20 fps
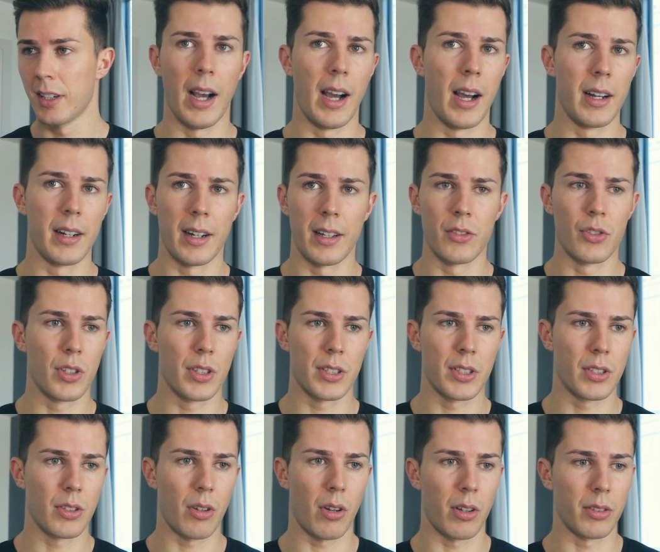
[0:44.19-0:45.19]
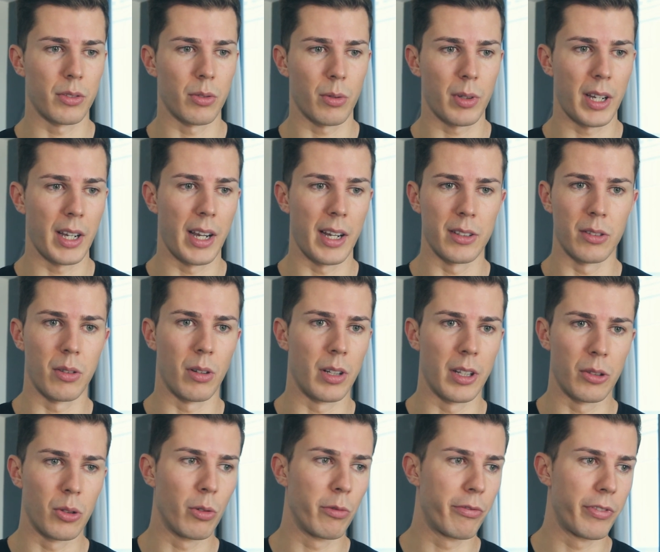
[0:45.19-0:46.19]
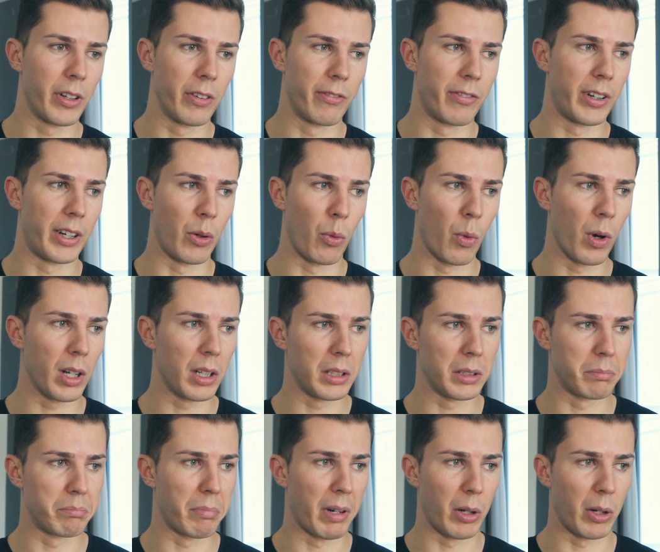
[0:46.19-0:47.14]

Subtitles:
And I just thought, okay, I don't feel very well.